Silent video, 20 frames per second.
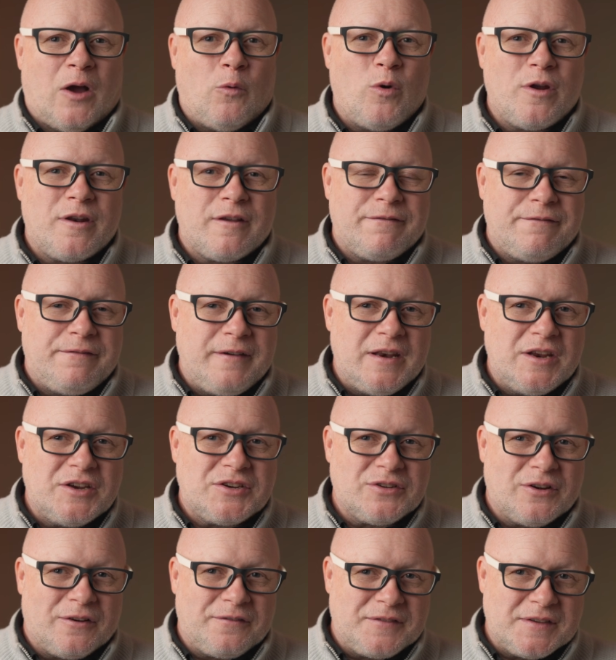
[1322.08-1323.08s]
I want to
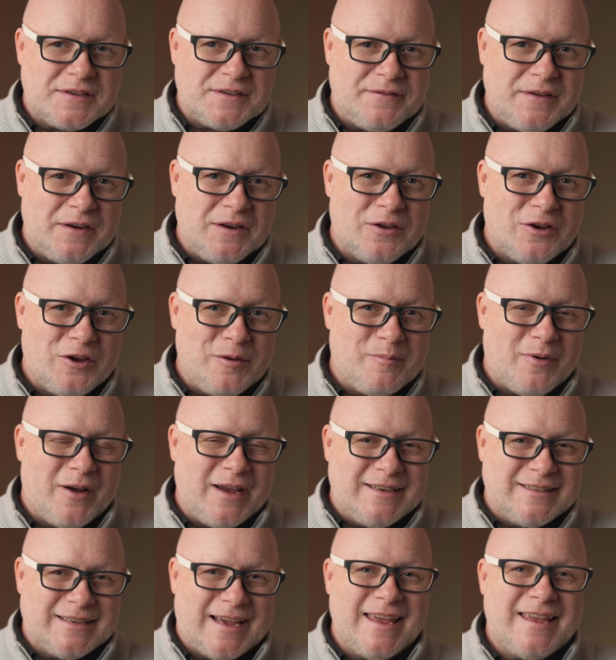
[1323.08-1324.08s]
finish off this video
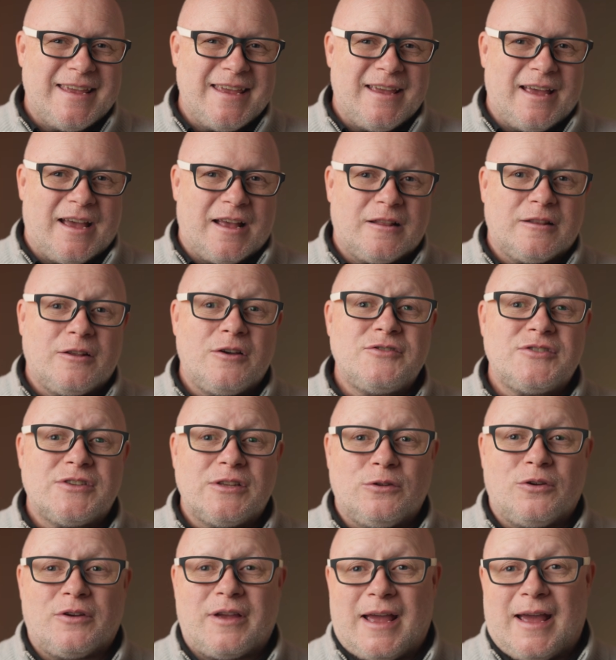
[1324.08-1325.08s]
by taking a closer
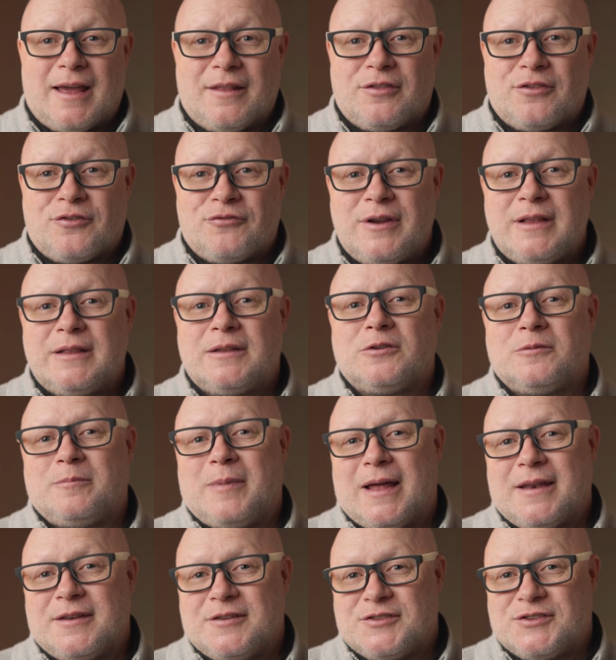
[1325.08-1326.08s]
look at three little
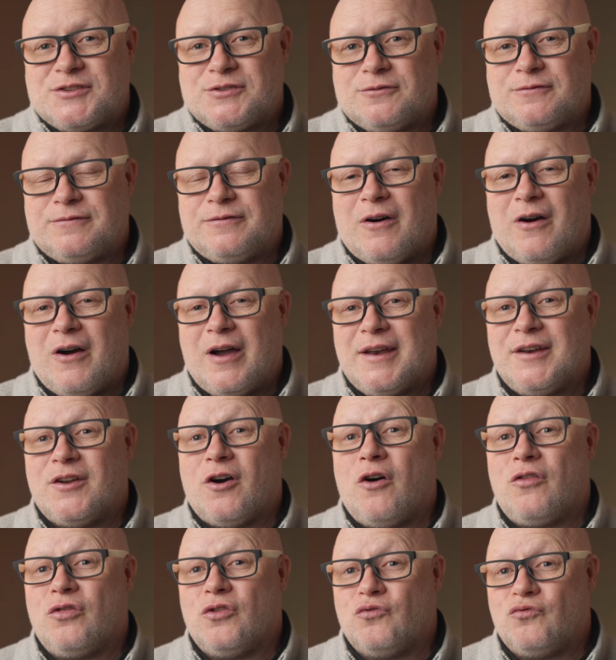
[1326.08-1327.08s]
buttons you'll find
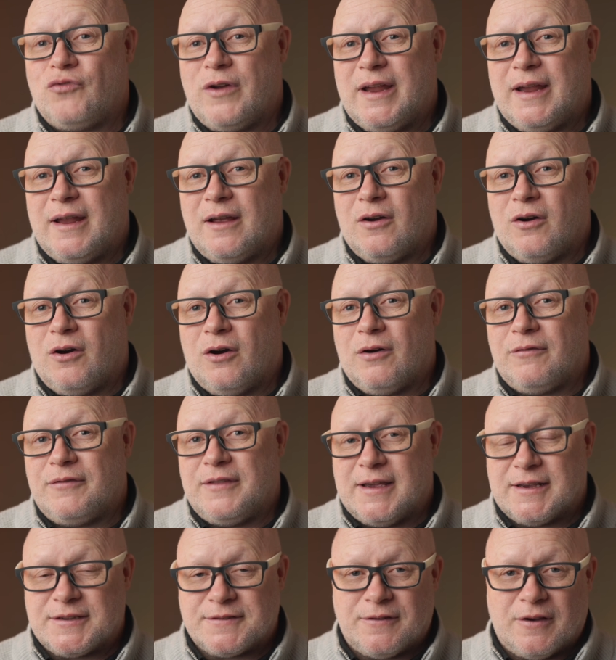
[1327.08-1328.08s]
on the rear of
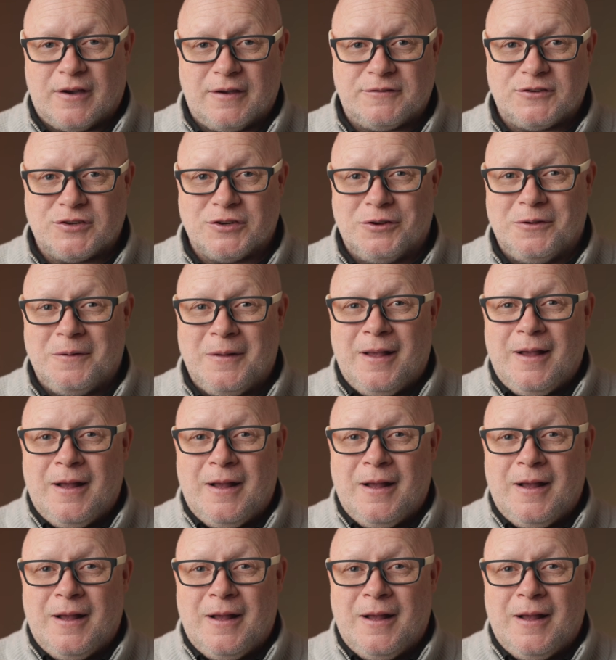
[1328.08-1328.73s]
the S5 II.